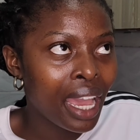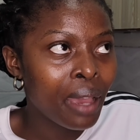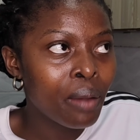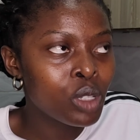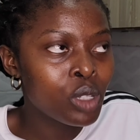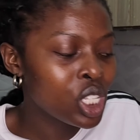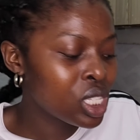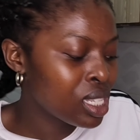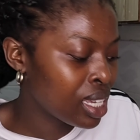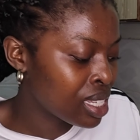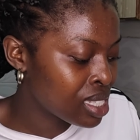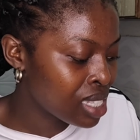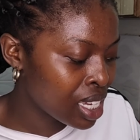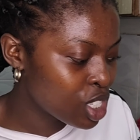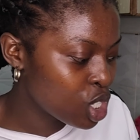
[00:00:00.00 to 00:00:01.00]
I am just
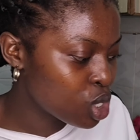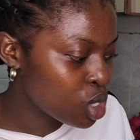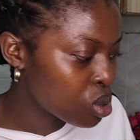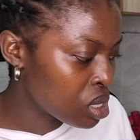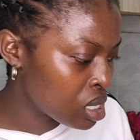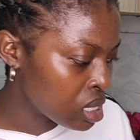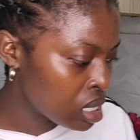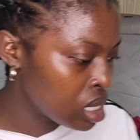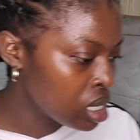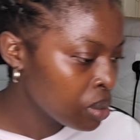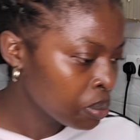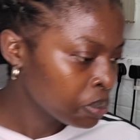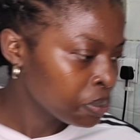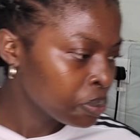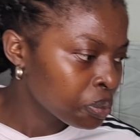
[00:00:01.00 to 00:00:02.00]
excited to see
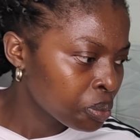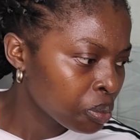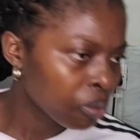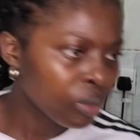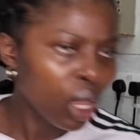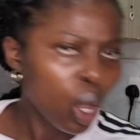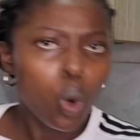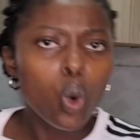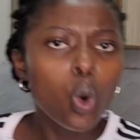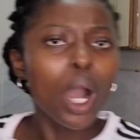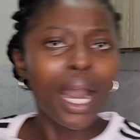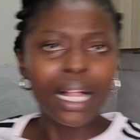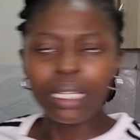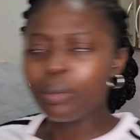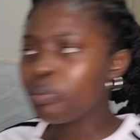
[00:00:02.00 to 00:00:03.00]
who
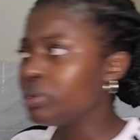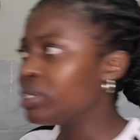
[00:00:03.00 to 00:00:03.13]
I'll